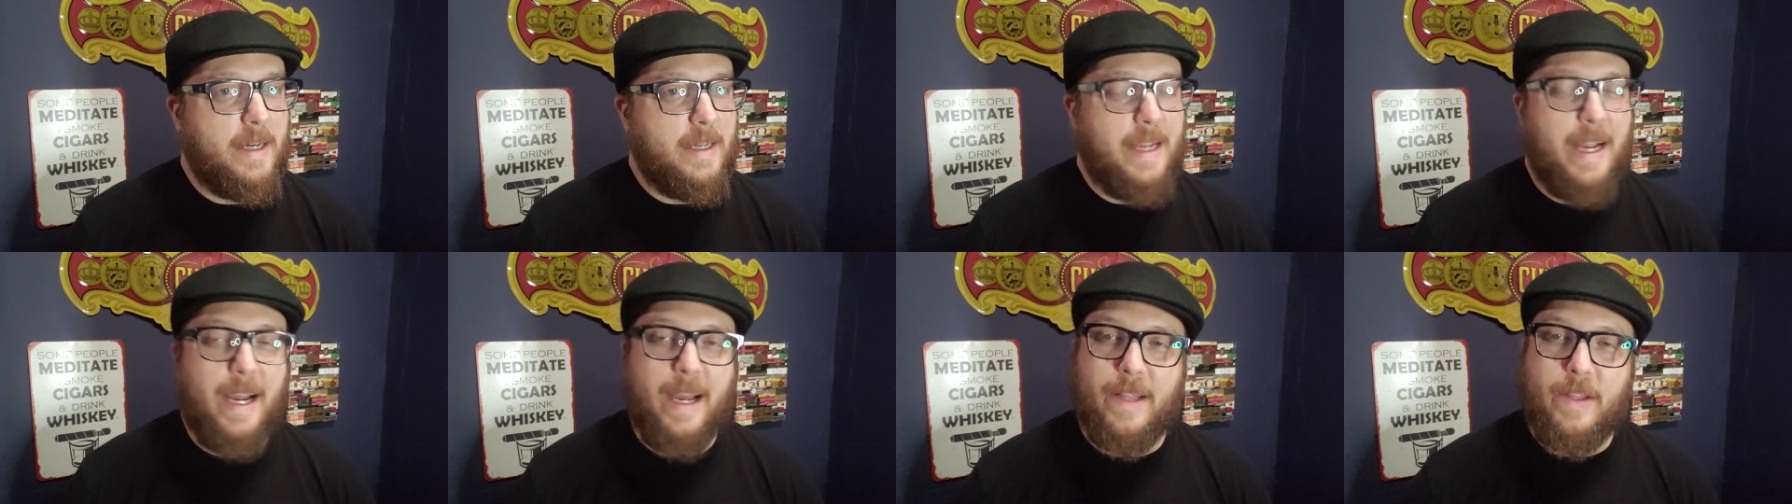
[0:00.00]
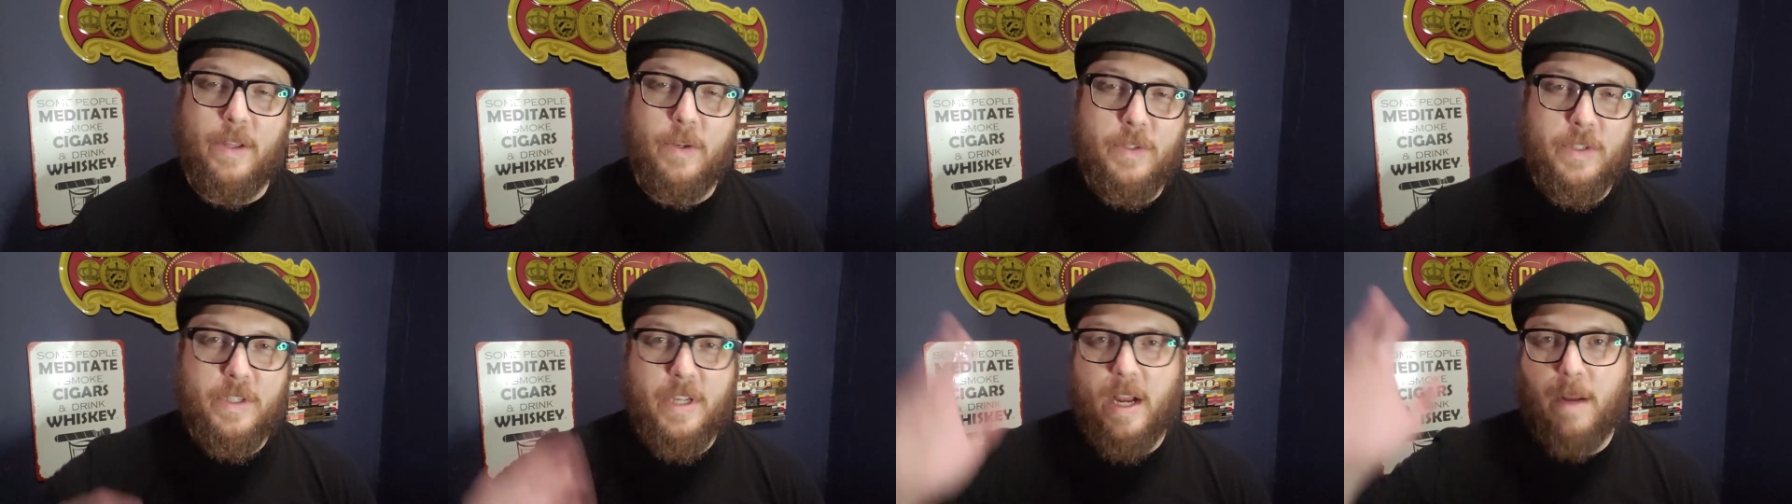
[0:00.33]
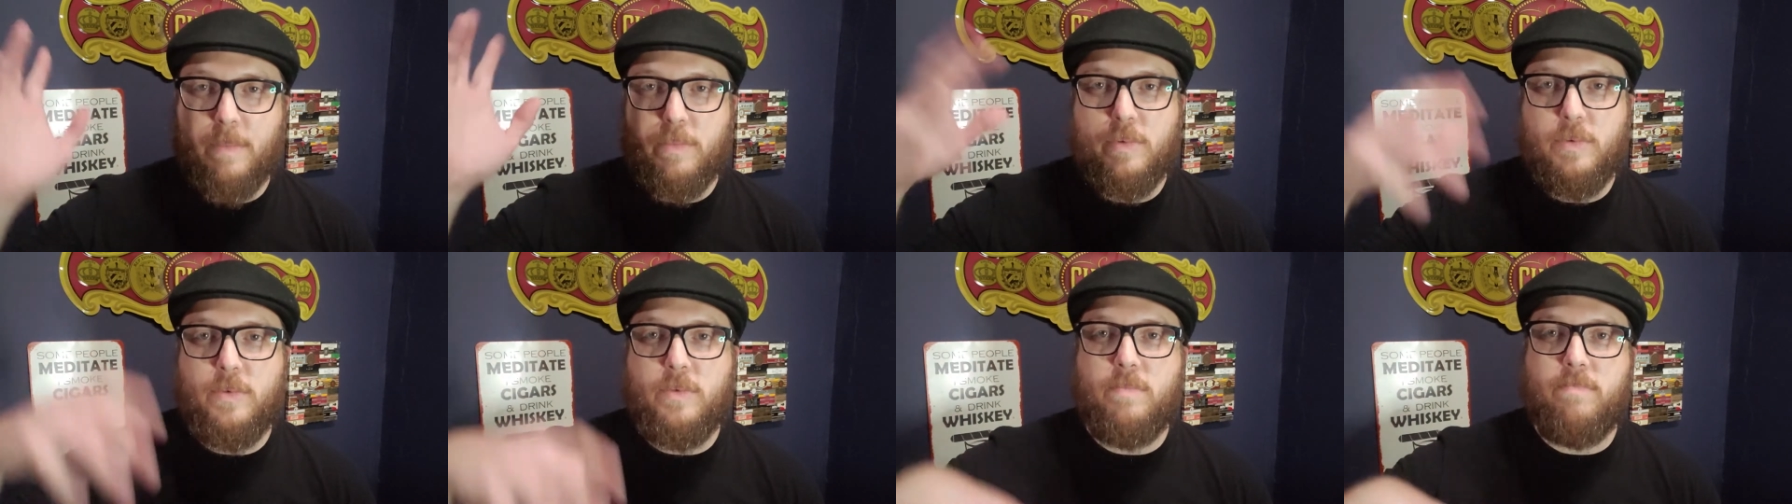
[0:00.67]
yeah, those
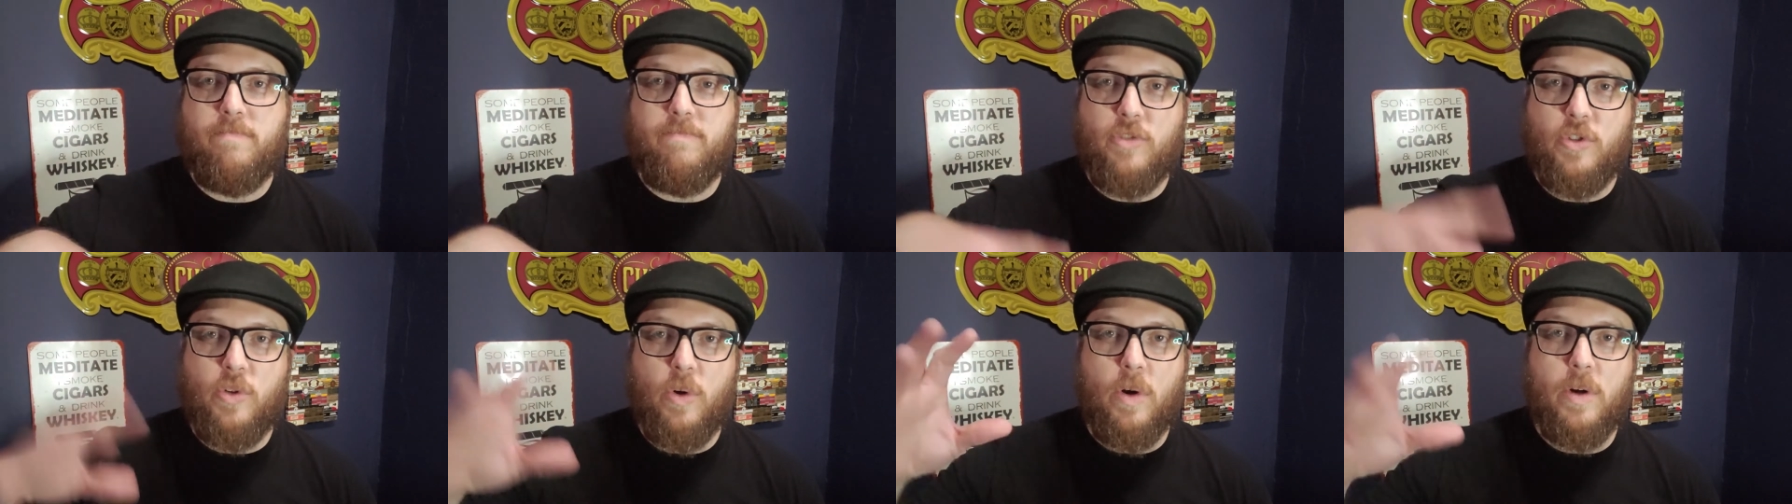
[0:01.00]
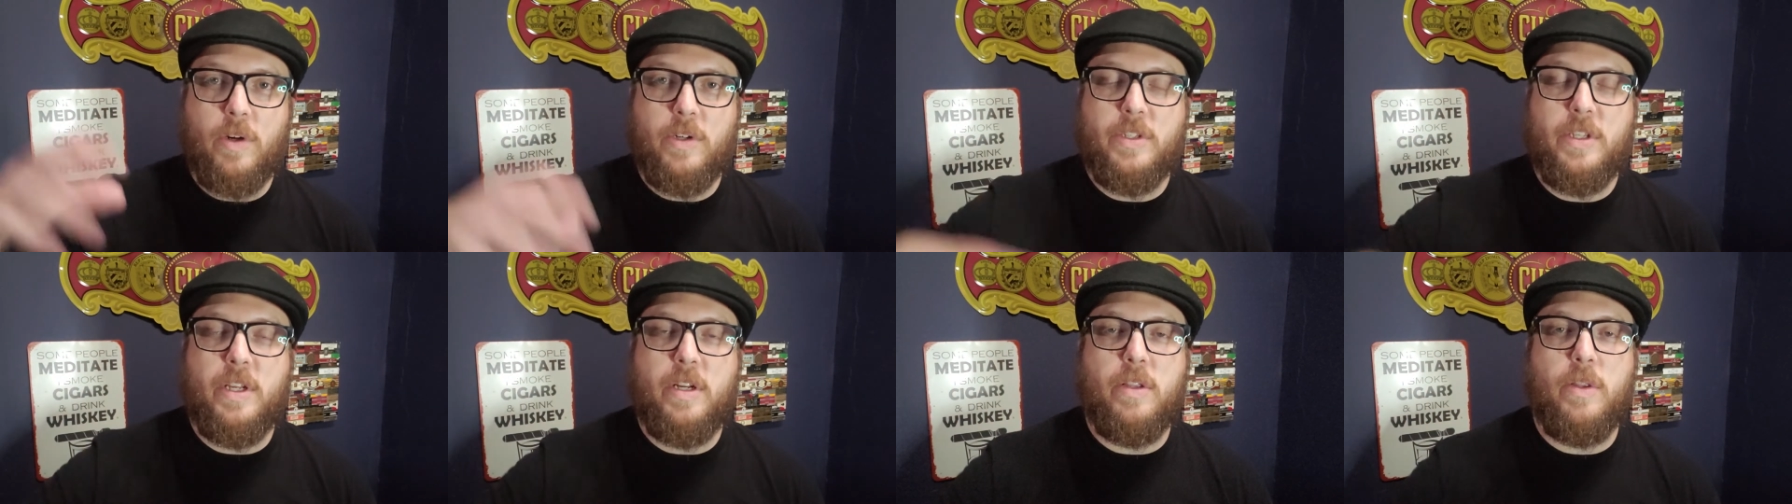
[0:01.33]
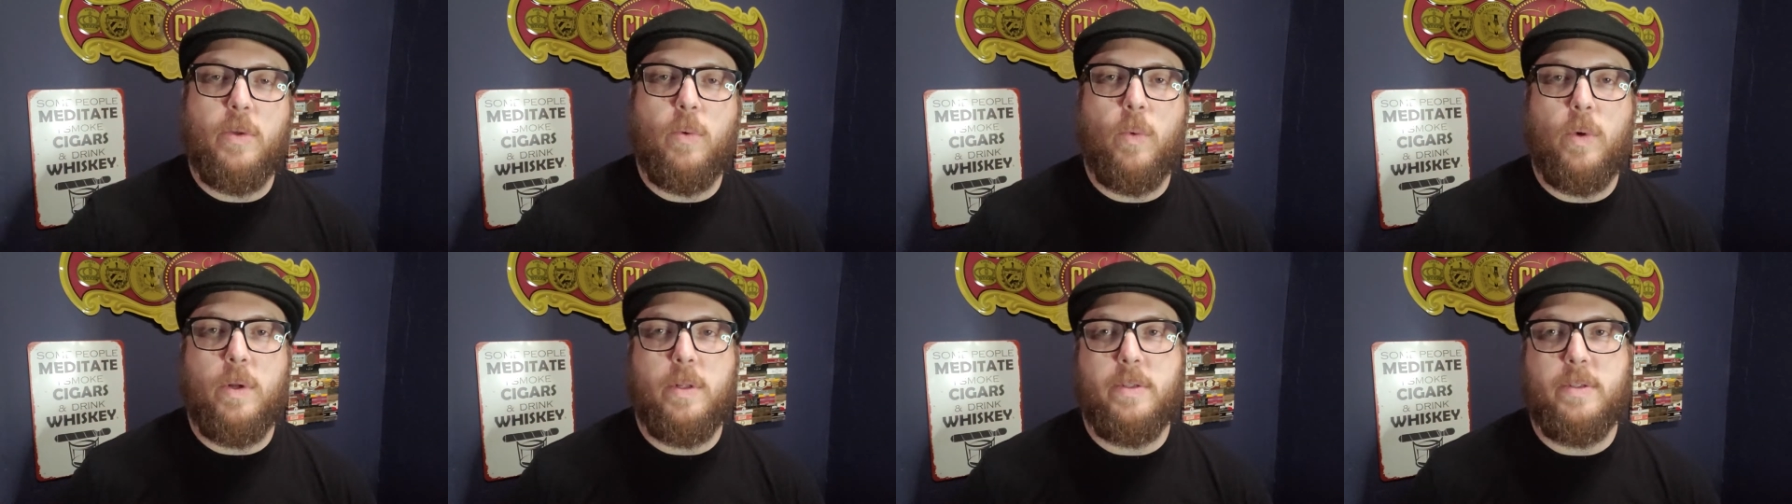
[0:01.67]
top drawers, they're
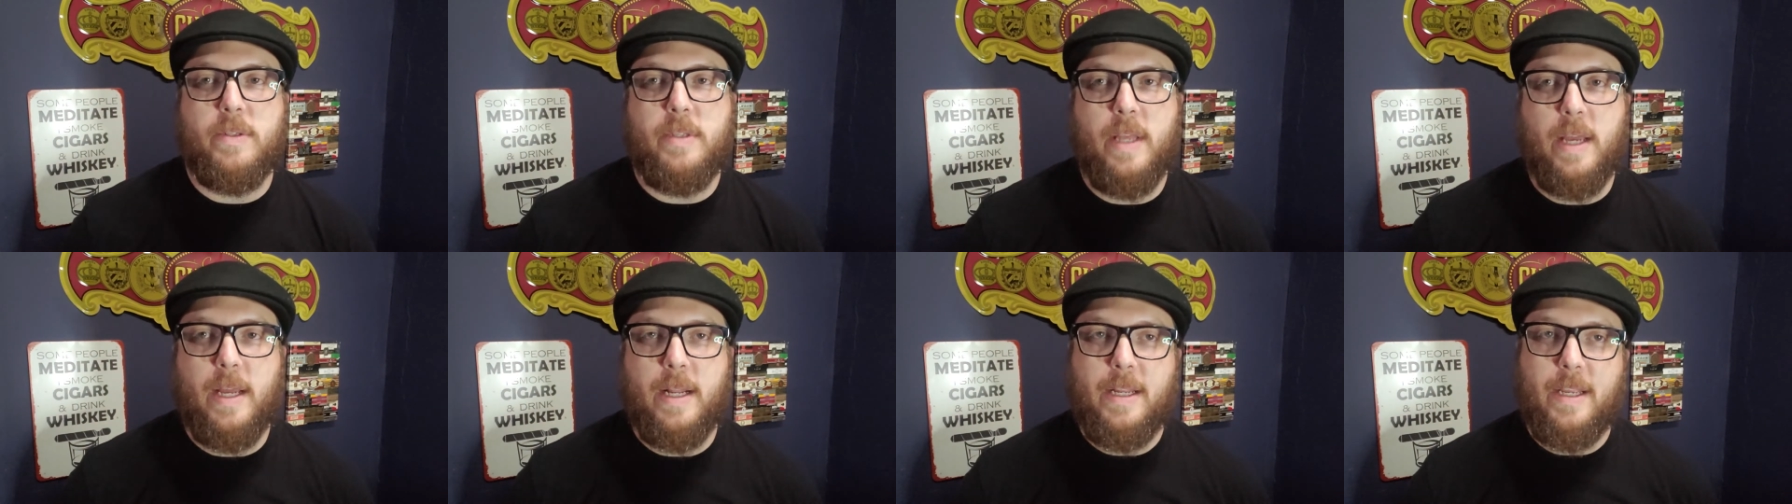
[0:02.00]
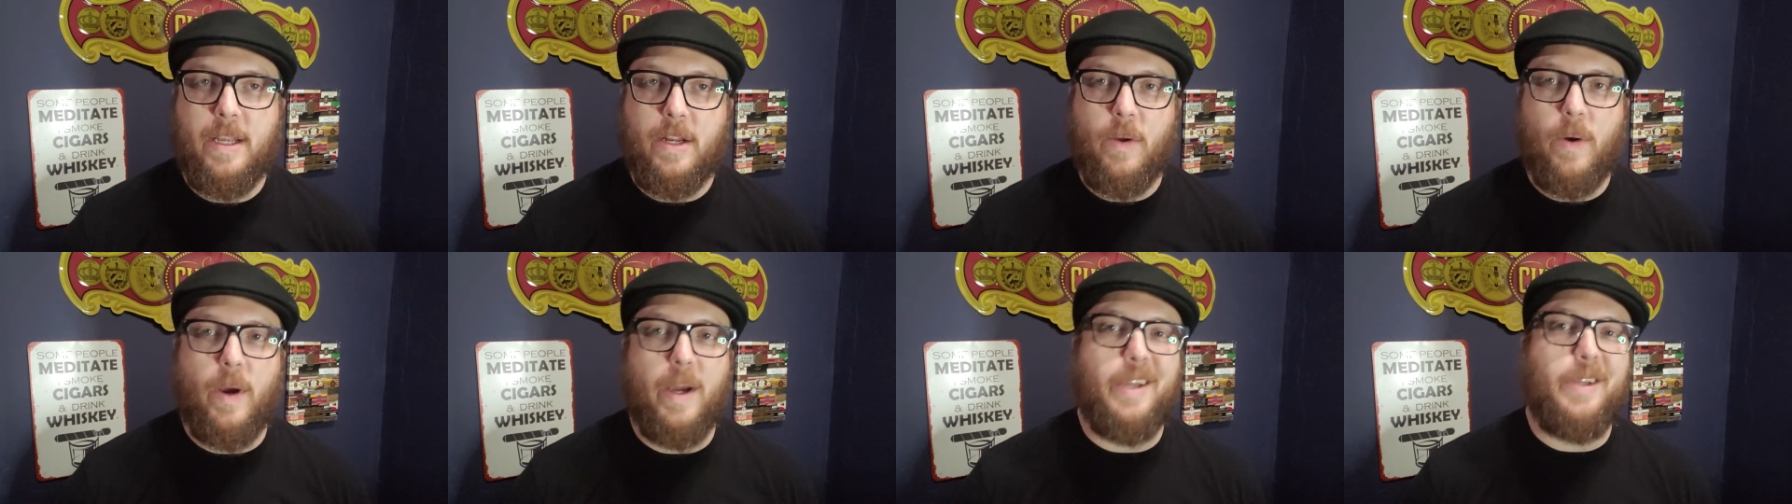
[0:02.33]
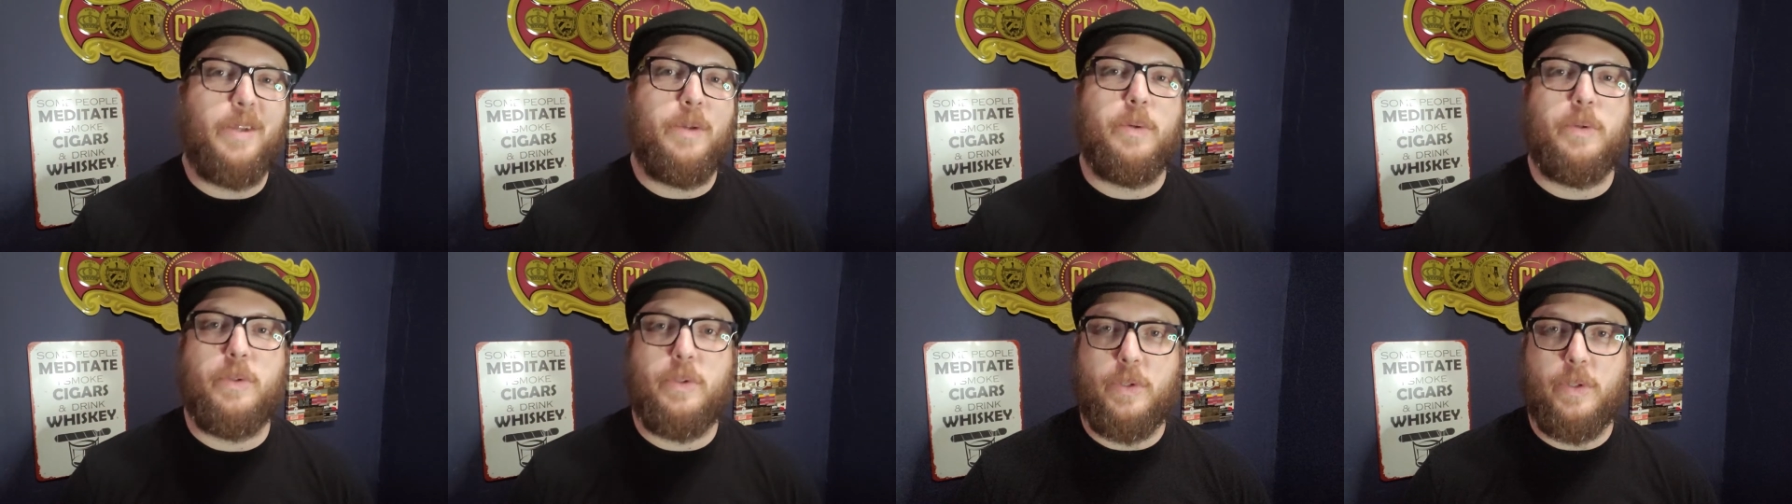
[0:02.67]
the ones that I
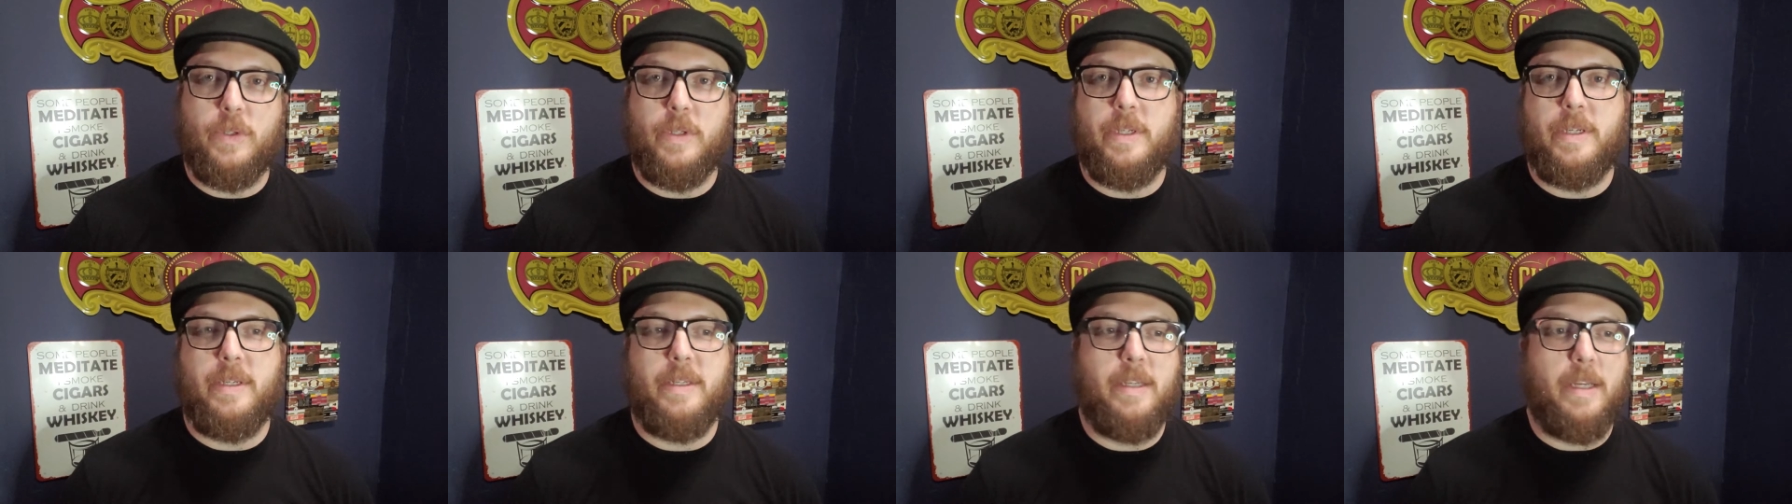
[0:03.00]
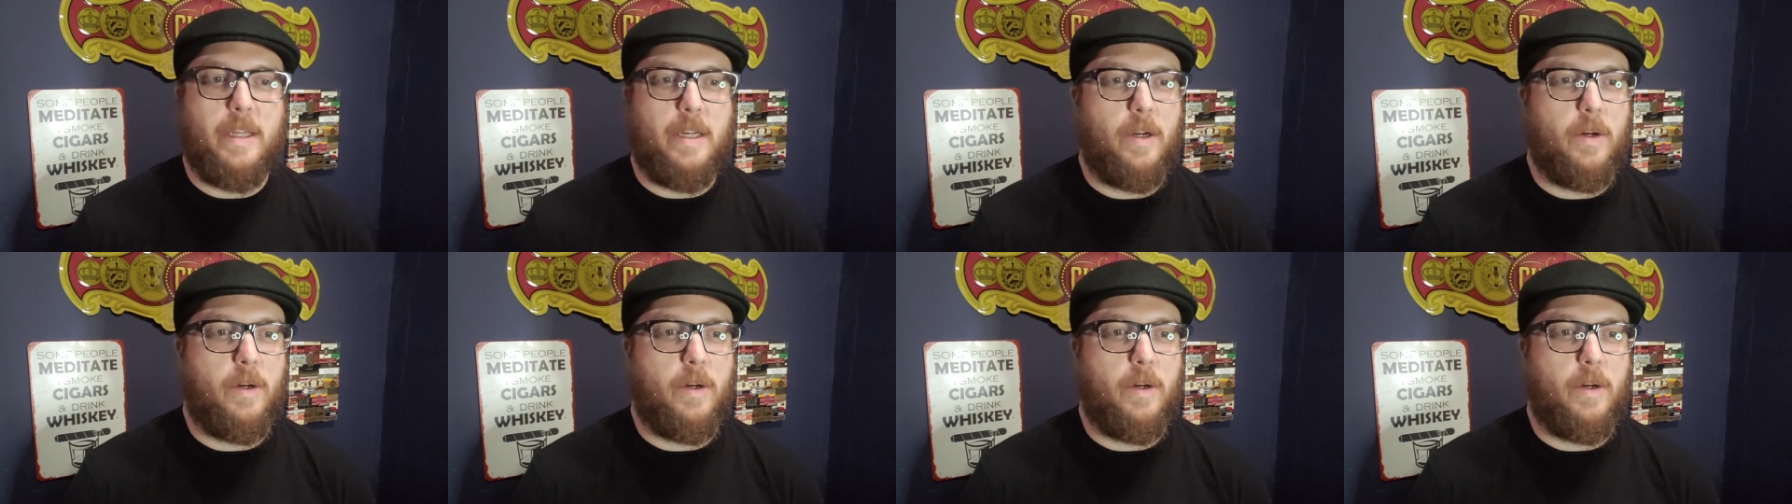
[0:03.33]
usually,